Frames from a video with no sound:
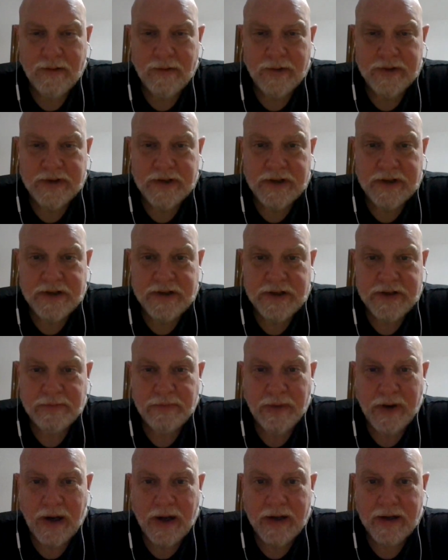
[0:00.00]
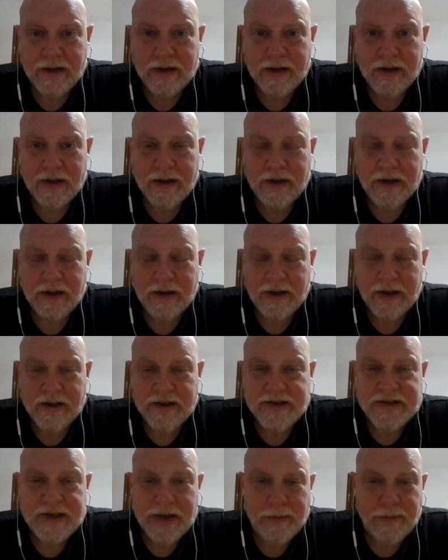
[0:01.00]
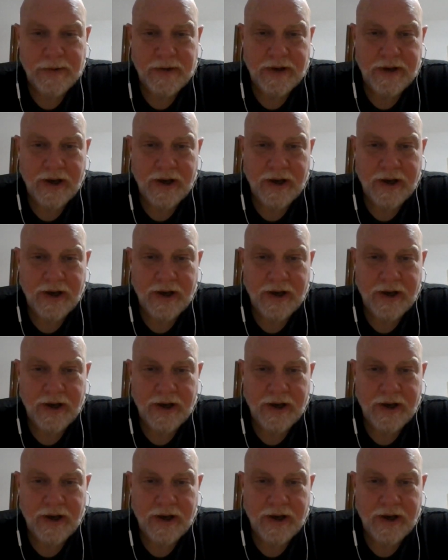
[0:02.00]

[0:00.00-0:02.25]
which I just bought a separate